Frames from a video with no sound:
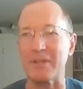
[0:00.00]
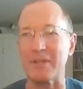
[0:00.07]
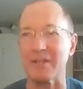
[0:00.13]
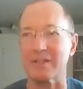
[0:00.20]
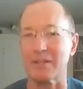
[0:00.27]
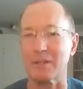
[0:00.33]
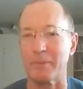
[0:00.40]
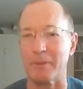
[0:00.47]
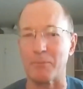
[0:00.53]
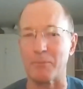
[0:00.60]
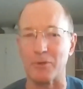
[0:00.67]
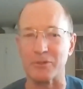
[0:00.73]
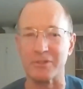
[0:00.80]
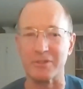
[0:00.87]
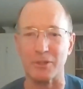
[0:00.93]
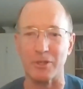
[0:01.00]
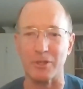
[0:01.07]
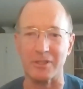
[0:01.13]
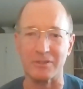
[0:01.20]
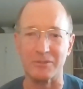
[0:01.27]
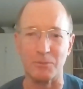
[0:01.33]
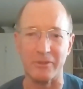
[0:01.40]
little bit more
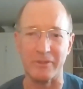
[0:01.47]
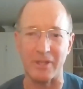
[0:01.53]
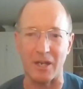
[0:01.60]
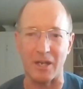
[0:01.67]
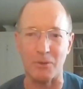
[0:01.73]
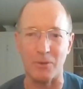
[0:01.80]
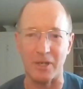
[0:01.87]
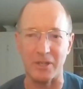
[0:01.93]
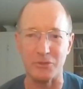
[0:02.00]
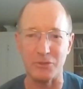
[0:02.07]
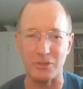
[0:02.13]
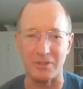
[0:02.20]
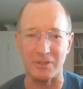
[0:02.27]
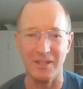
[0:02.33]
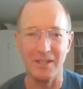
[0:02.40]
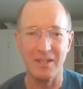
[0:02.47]
serious with that question.